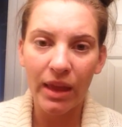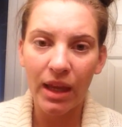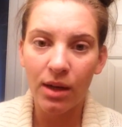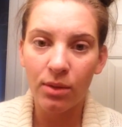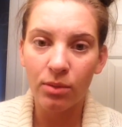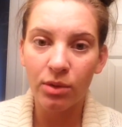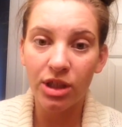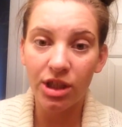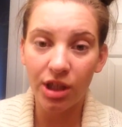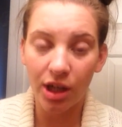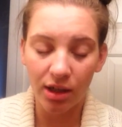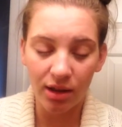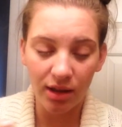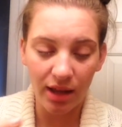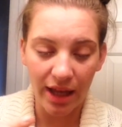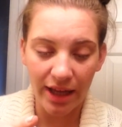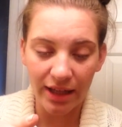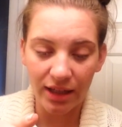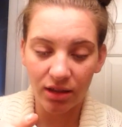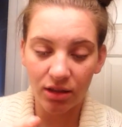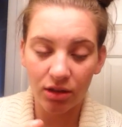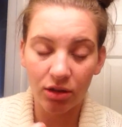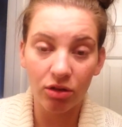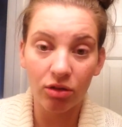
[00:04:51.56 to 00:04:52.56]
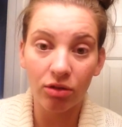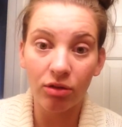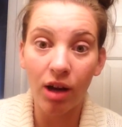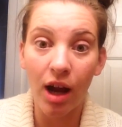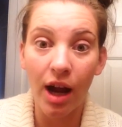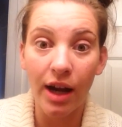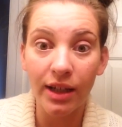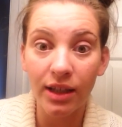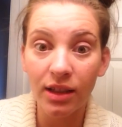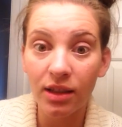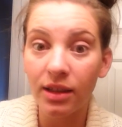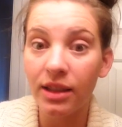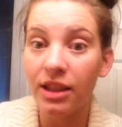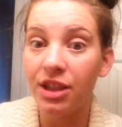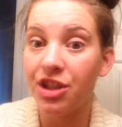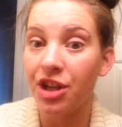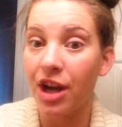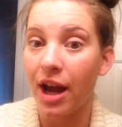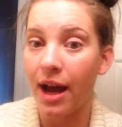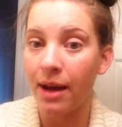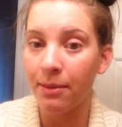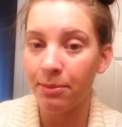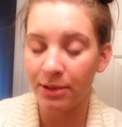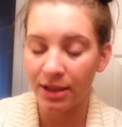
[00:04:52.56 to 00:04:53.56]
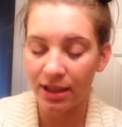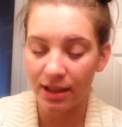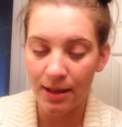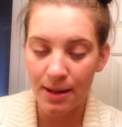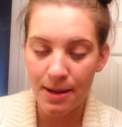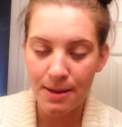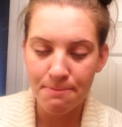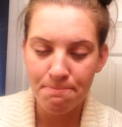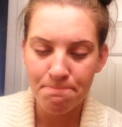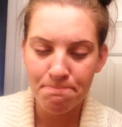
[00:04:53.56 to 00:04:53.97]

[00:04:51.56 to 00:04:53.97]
which are like chronically chapped.